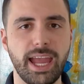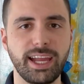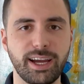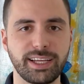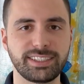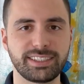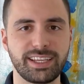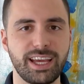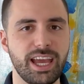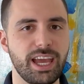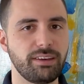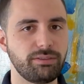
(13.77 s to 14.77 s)
Hey guys,
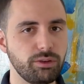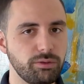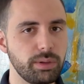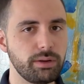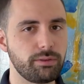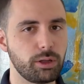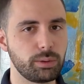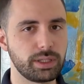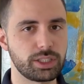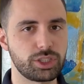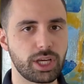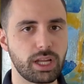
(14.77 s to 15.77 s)
if you've been following
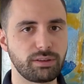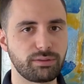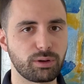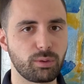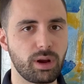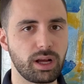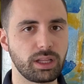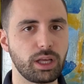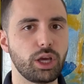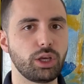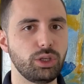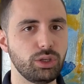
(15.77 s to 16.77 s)
this channel for a while,
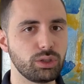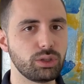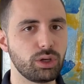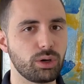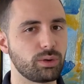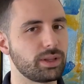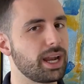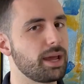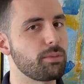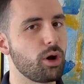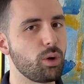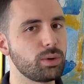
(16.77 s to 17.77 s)
you'll know that I'm
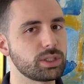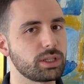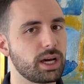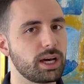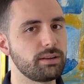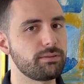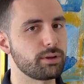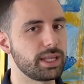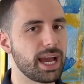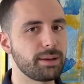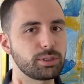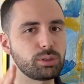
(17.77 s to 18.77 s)
always on the hunt for the
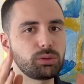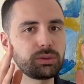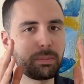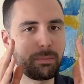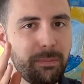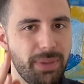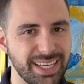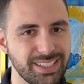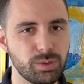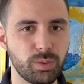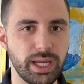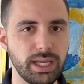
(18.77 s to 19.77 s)
absolute best
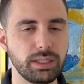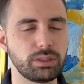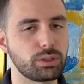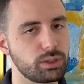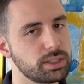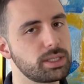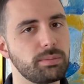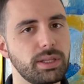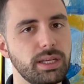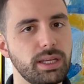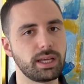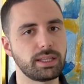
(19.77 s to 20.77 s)
way to cook
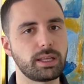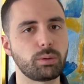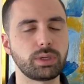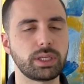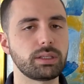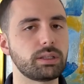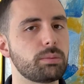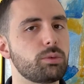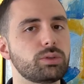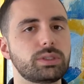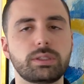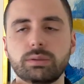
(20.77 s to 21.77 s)
something that will yield the most